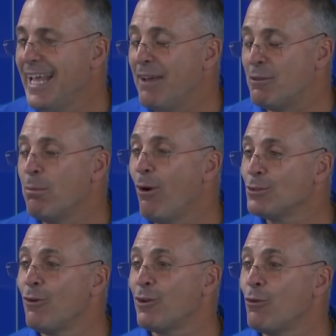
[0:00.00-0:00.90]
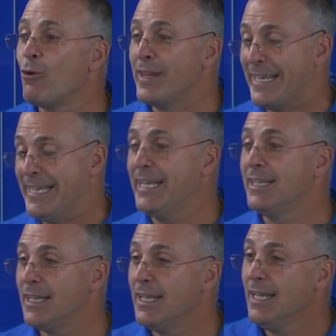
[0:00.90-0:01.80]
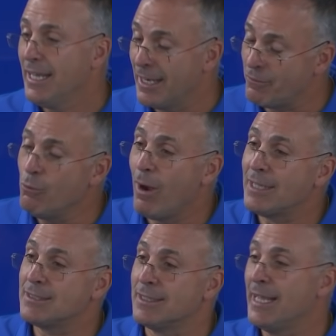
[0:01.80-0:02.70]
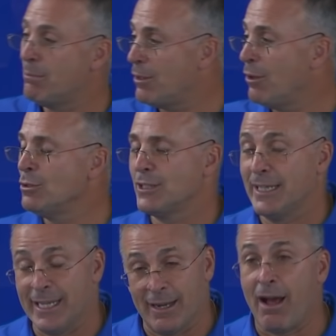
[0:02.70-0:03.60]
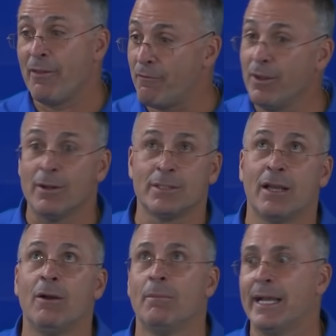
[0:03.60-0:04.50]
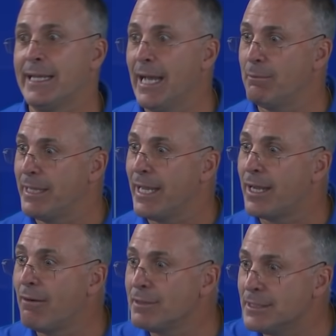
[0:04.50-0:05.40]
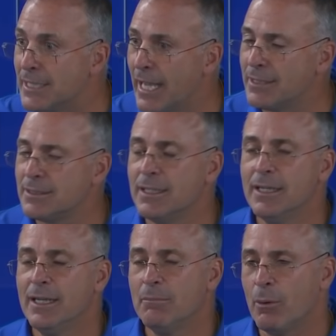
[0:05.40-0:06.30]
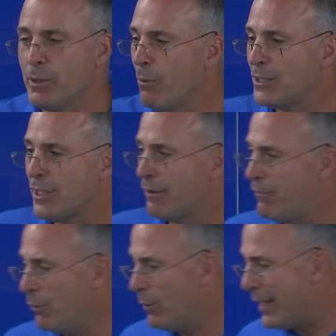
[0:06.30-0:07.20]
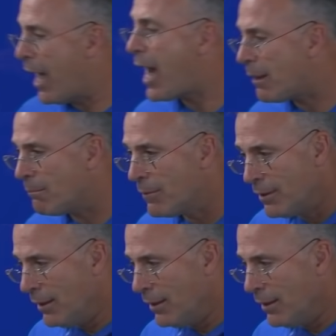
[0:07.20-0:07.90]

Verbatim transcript: if the ball's overthrown and they didn't, and if you watch the tape closely, and again, on the field, I was like, oh my God, we can't cover these guys. But when you watch on the field, we got them